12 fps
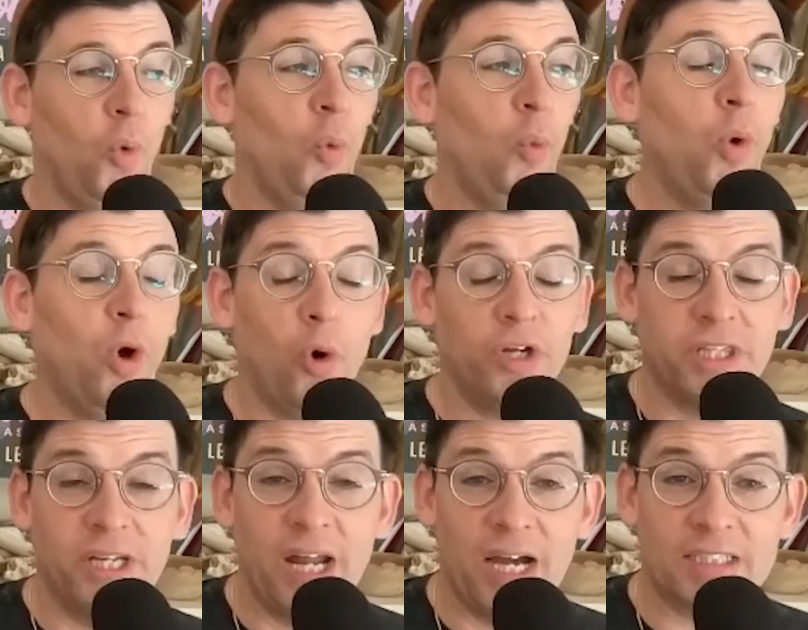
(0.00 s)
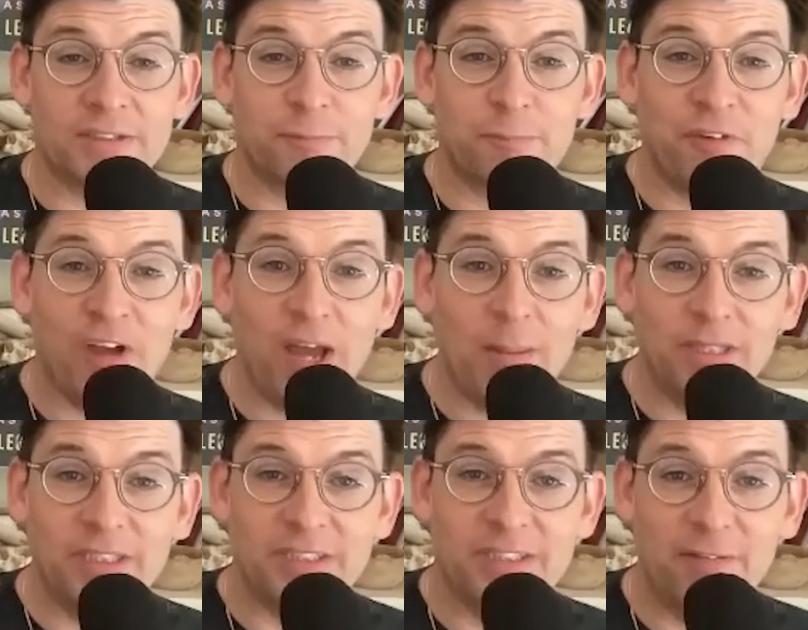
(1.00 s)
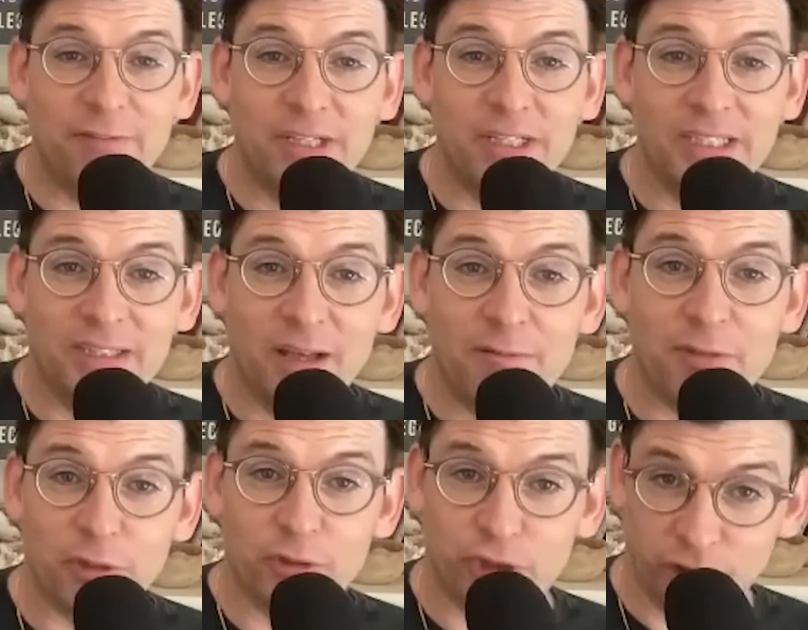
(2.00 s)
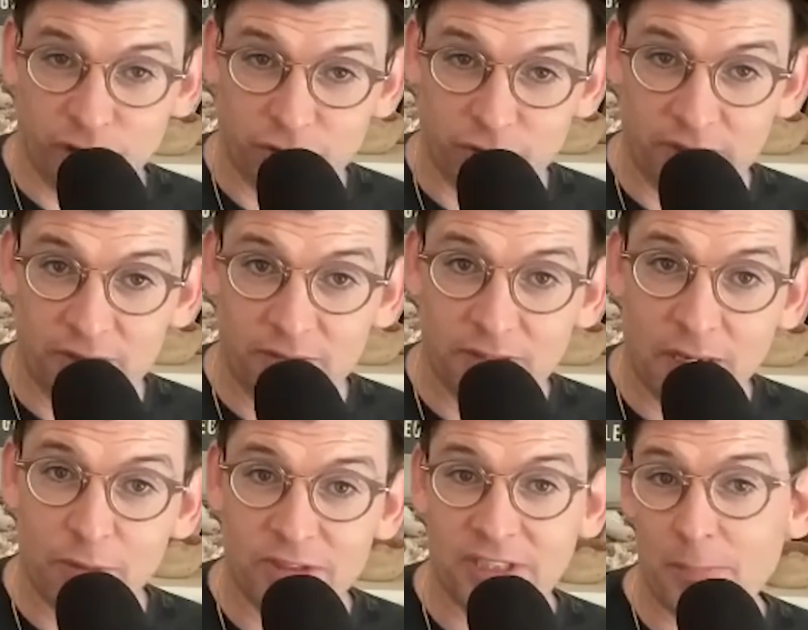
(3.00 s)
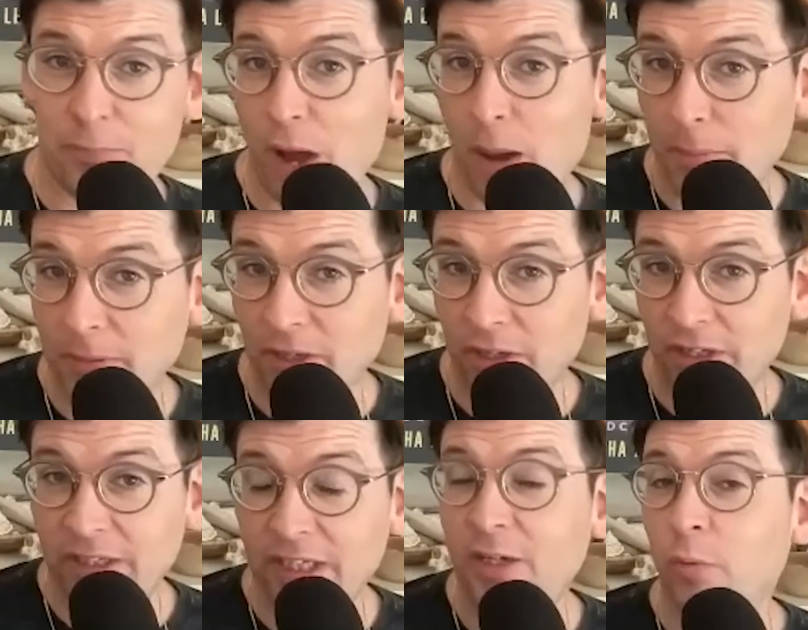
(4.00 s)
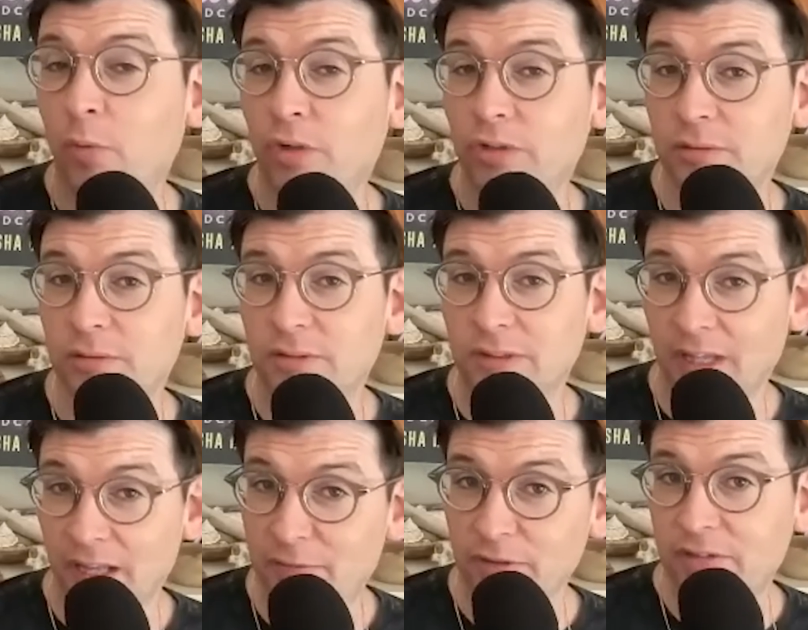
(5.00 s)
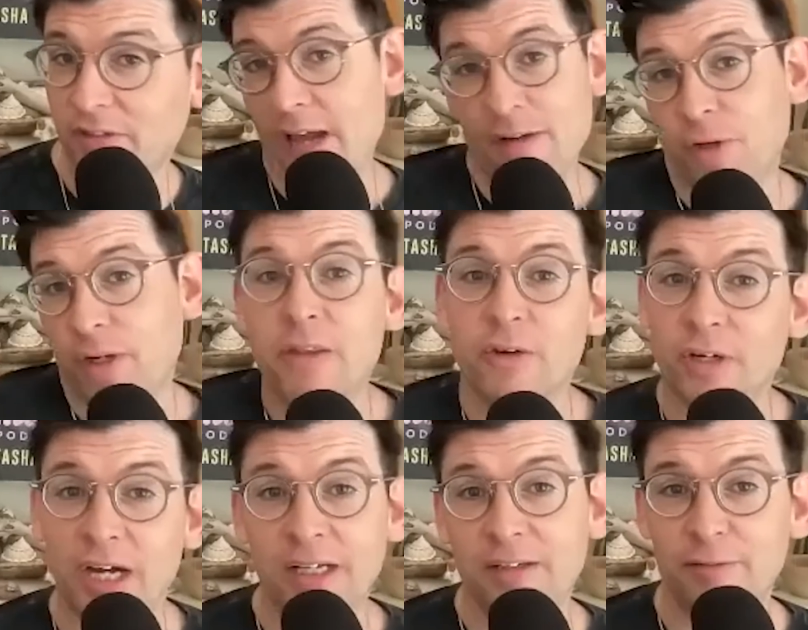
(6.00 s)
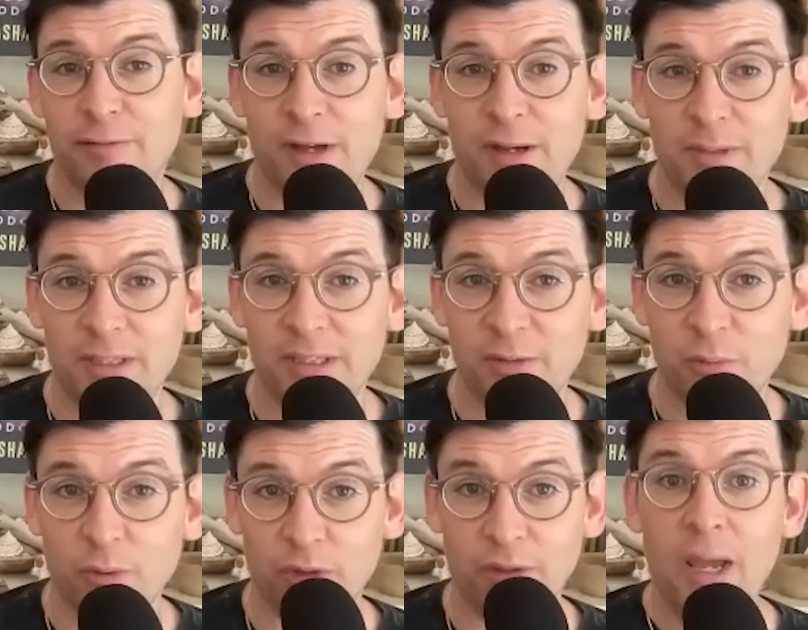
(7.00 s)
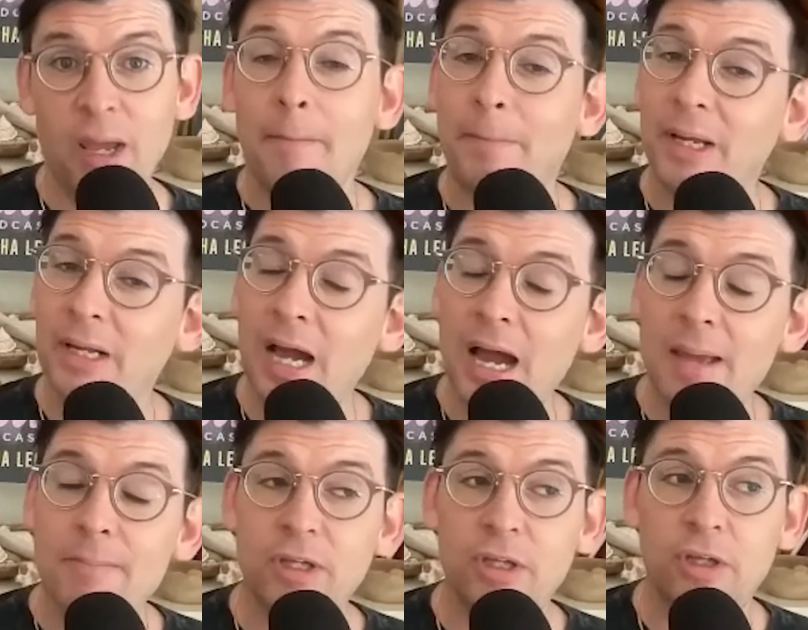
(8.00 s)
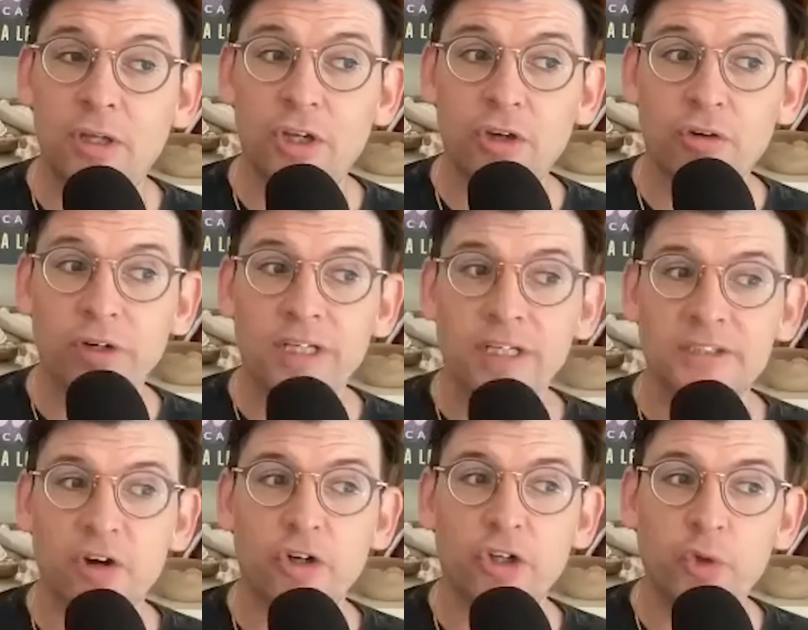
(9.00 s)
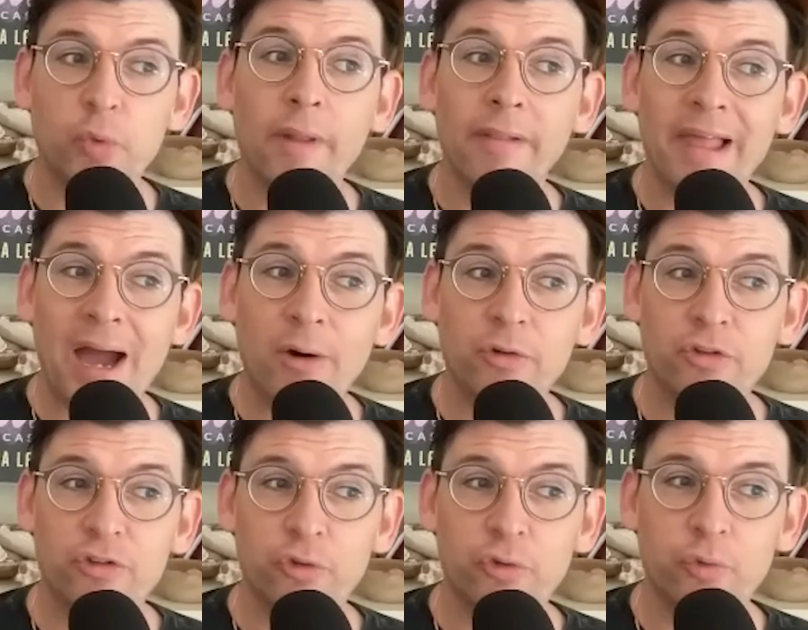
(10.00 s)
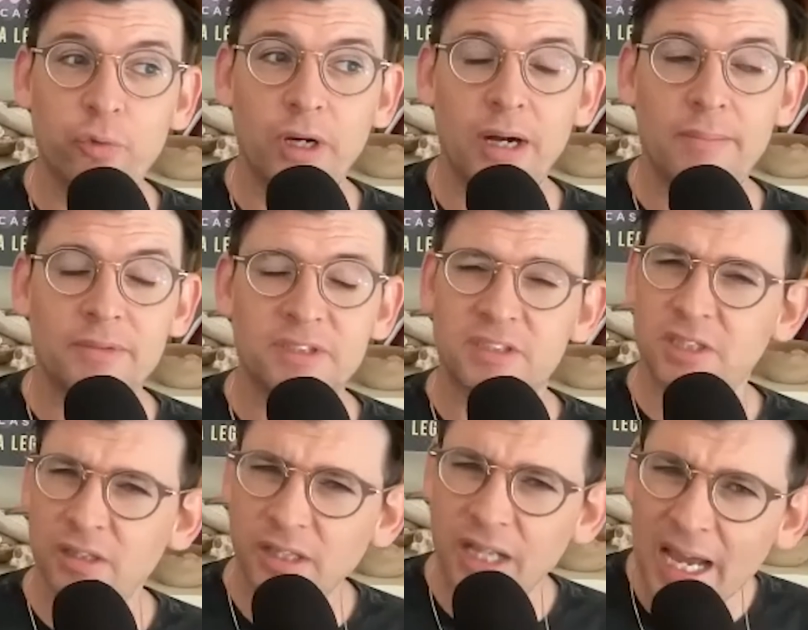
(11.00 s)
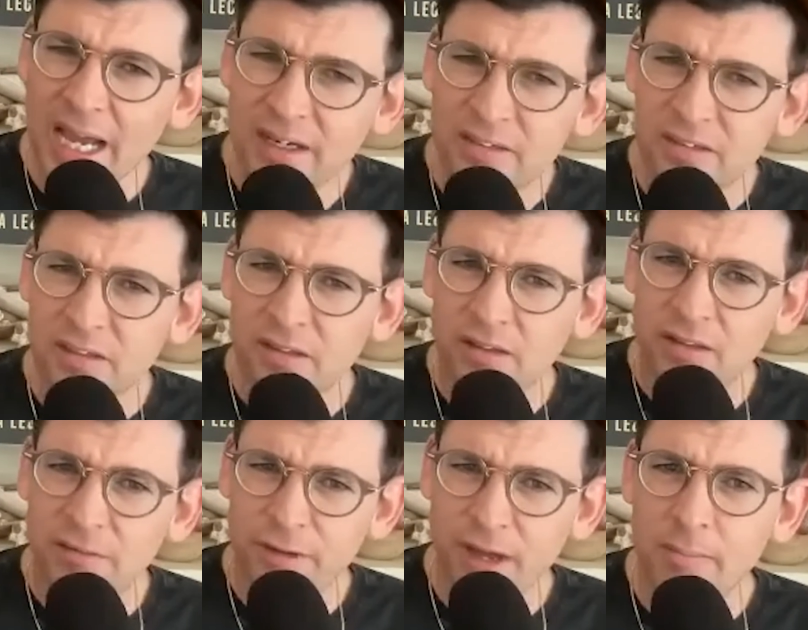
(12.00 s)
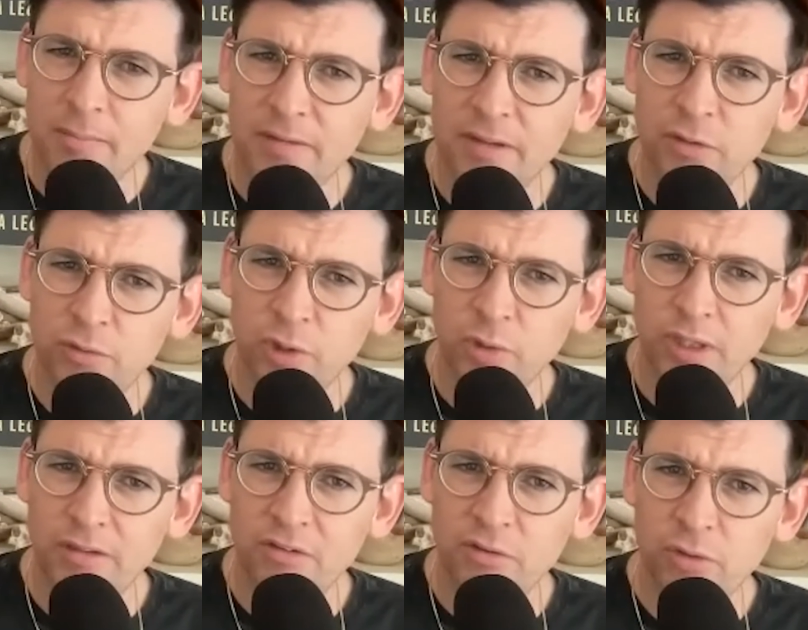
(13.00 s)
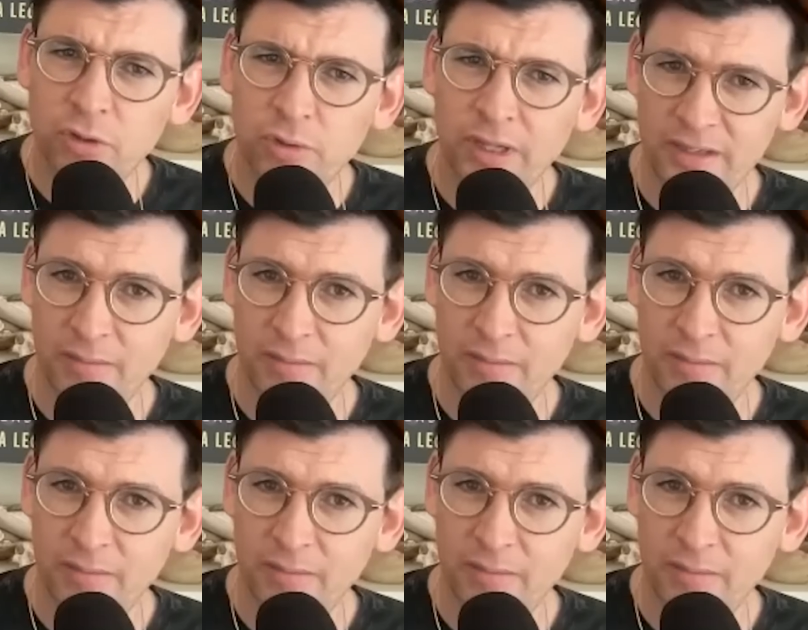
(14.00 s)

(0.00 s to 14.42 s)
Orthodox families definitely love their children. I would say probably on an equal level to every other kind of family in the world. But I'm curious, are you allowed to select the family that you donate to? Are you allowed to